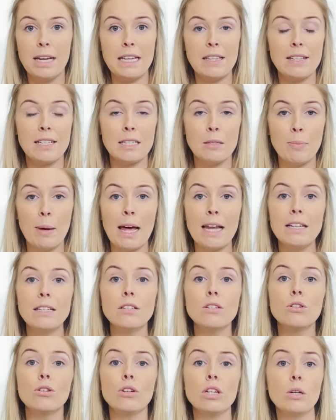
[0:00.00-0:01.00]
either
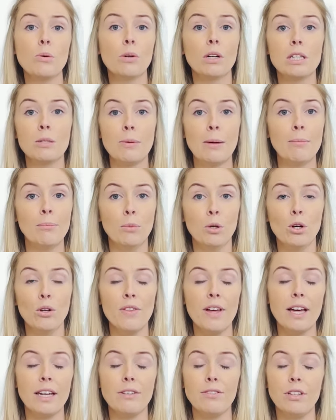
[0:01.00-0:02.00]
spend or you want to spend more
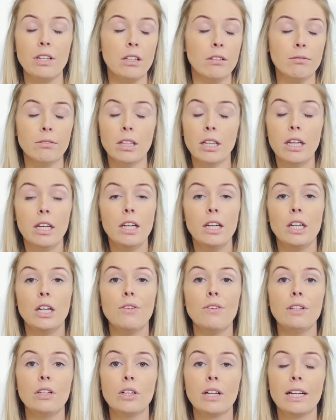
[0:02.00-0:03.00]
than
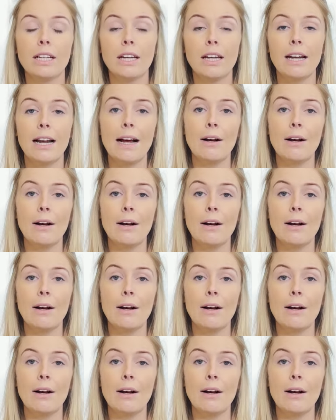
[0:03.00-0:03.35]
if you're looking at